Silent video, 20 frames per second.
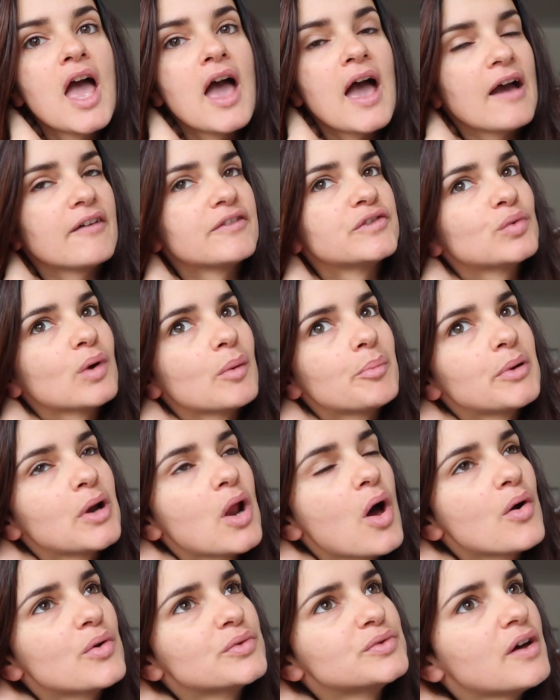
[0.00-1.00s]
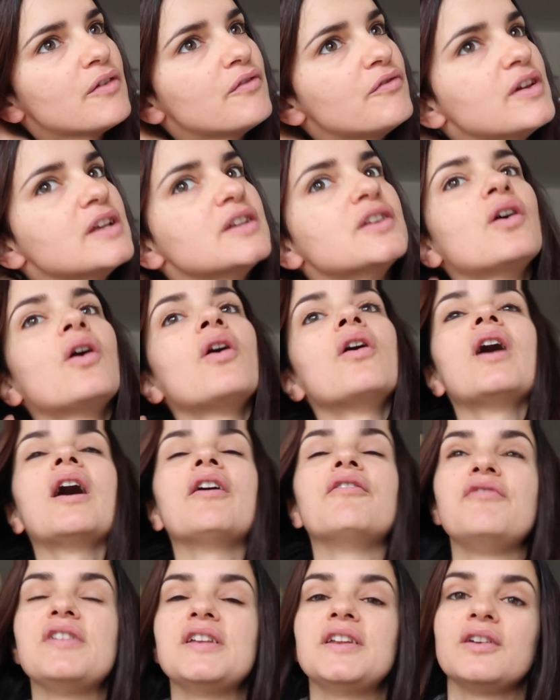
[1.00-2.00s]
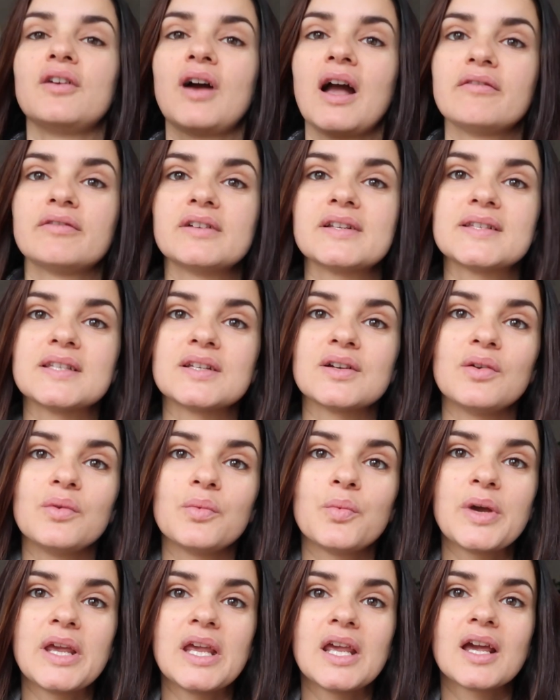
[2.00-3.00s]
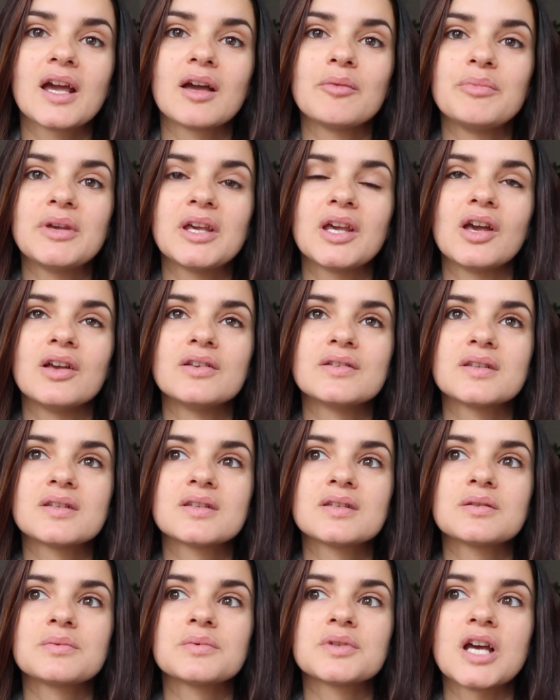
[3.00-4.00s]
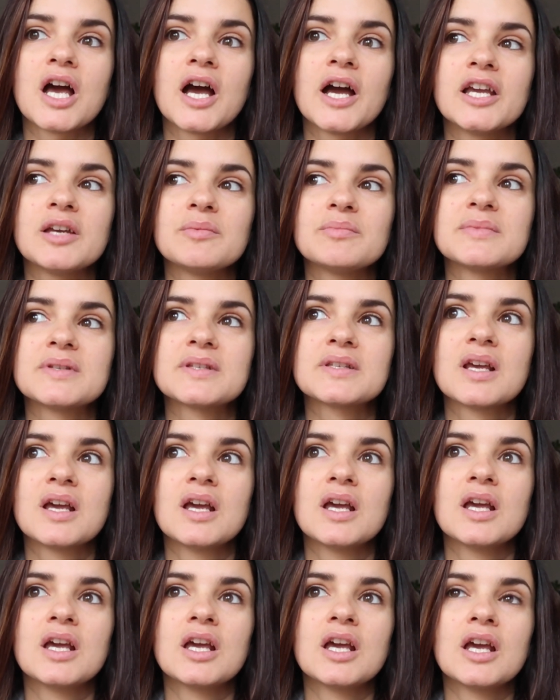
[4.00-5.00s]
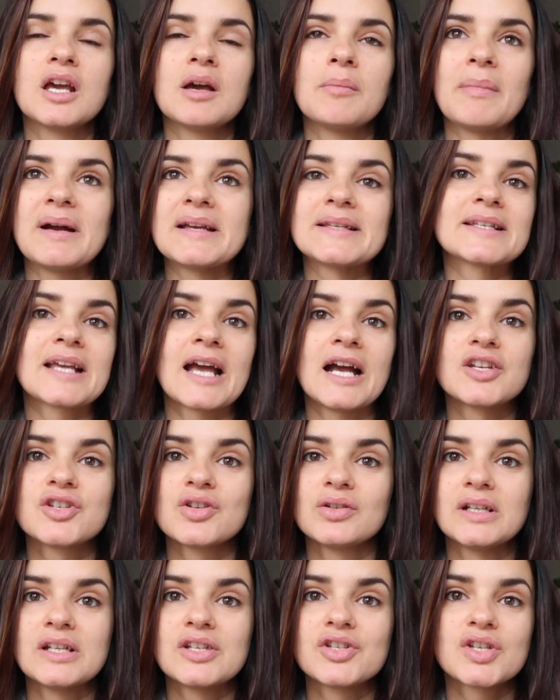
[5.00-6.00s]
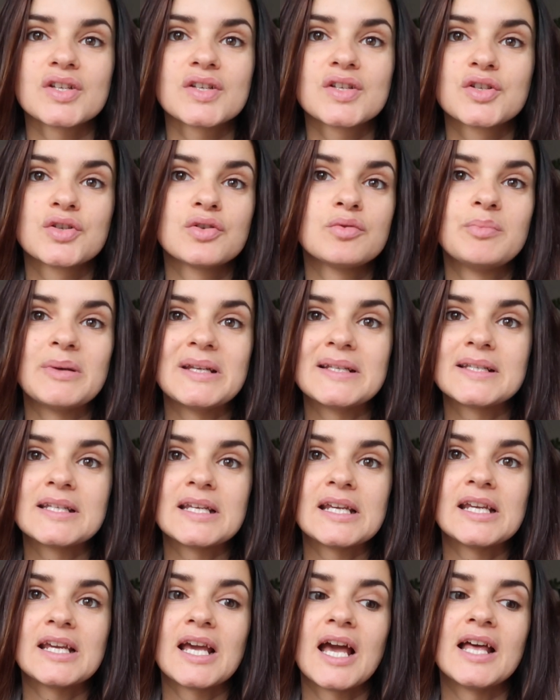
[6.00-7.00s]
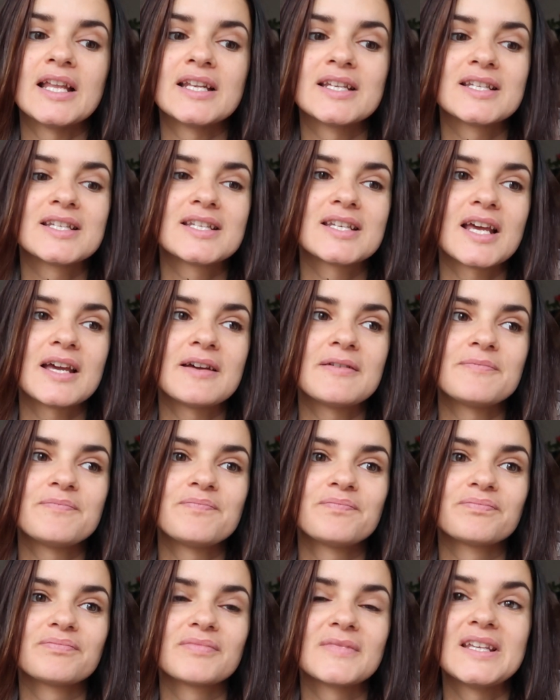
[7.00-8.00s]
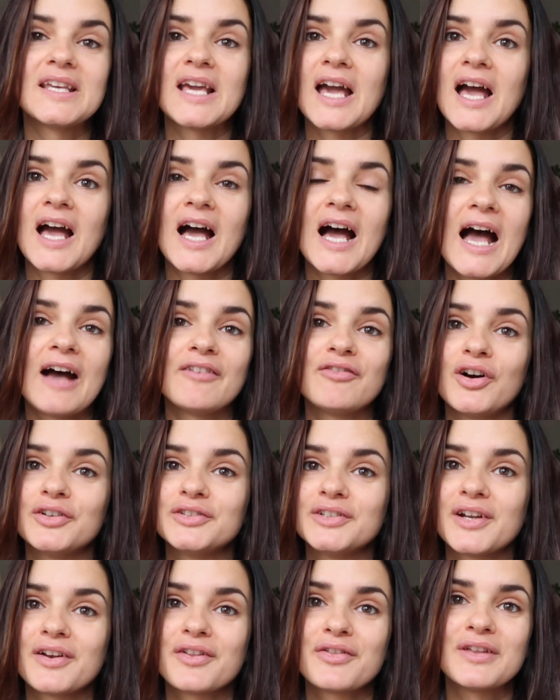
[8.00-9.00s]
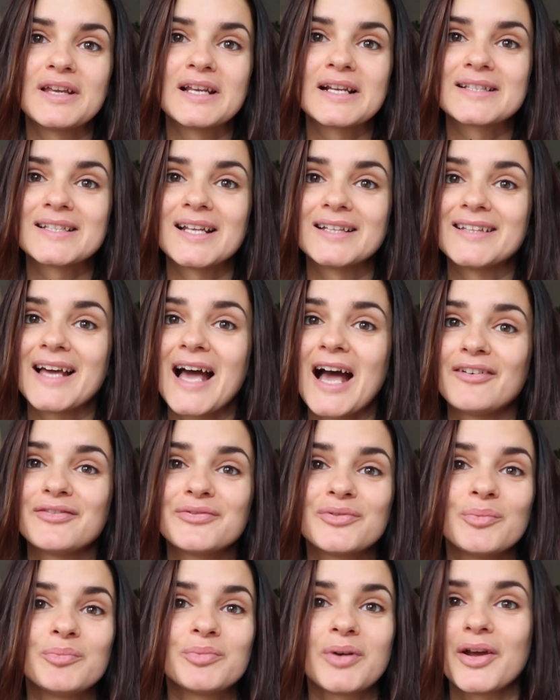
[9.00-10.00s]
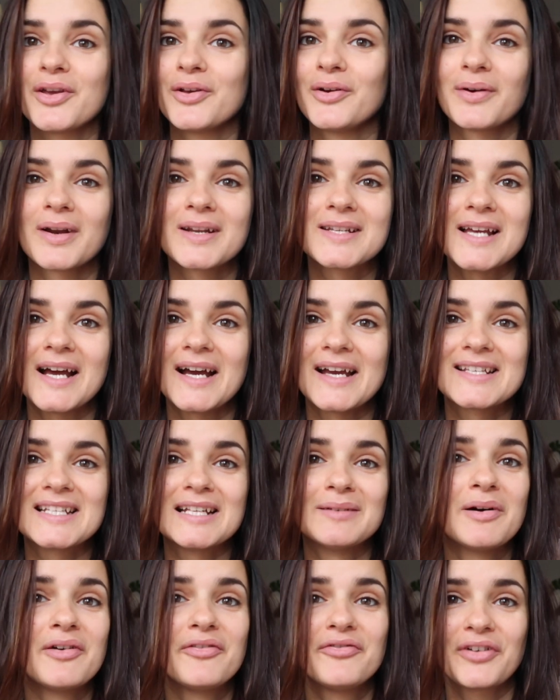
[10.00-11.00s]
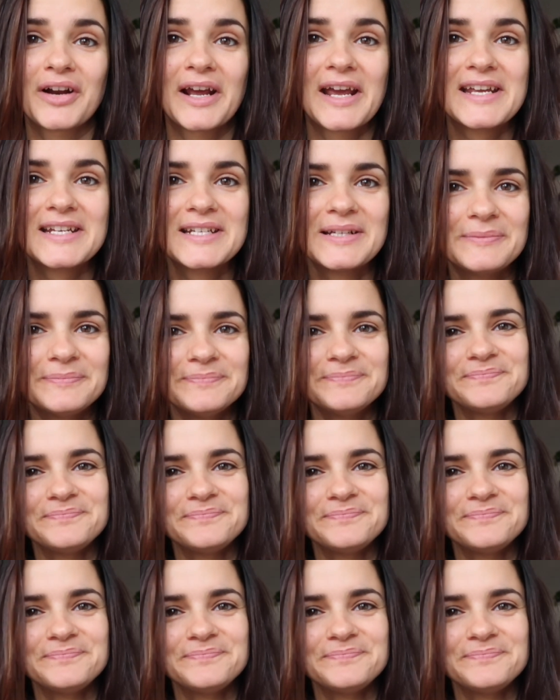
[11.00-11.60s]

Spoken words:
have to upload a video every single week, because sometimes my schedule is just too busy, and yeah, I have other things that I have to prioritize, I'm afraid.